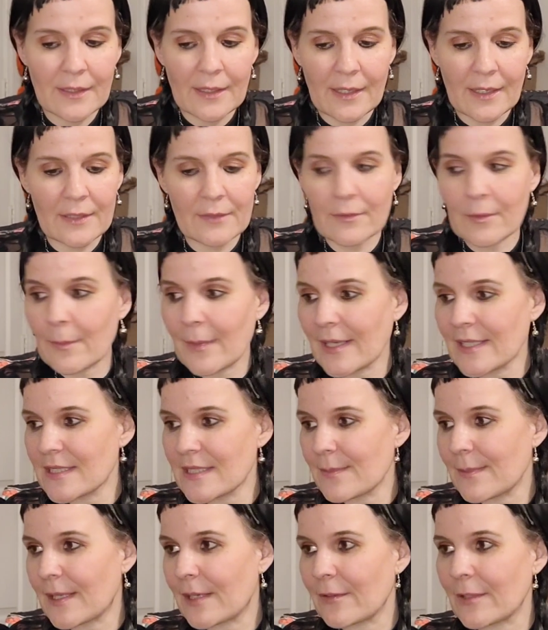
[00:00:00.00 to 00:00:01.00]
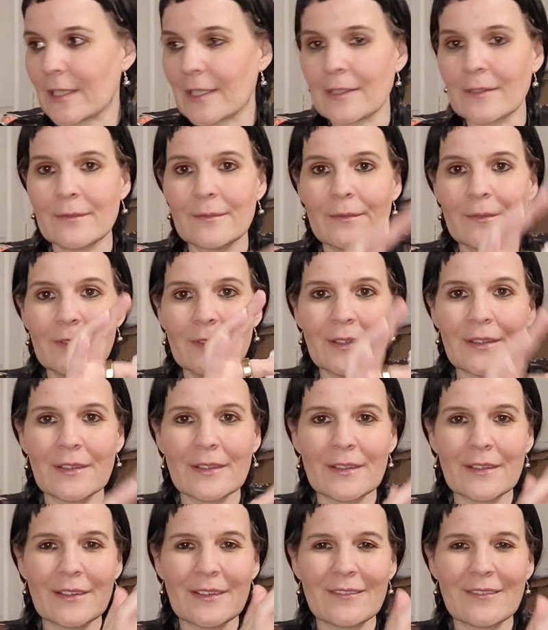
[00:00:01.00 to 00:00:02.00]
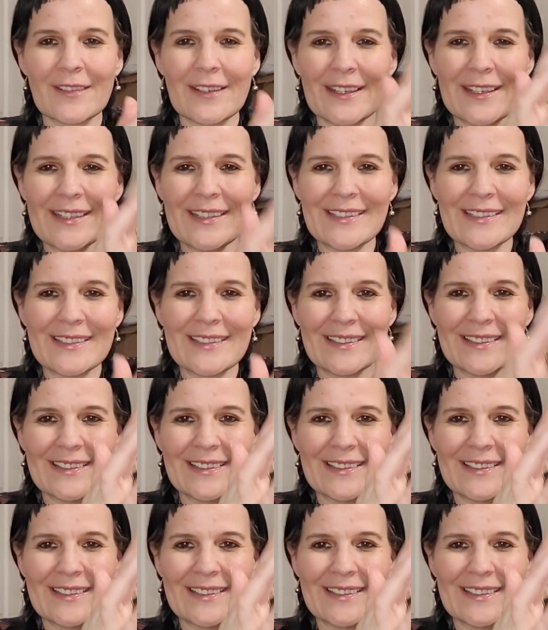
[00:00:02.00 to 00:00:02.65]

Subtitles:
Kind of reminds me of it, right?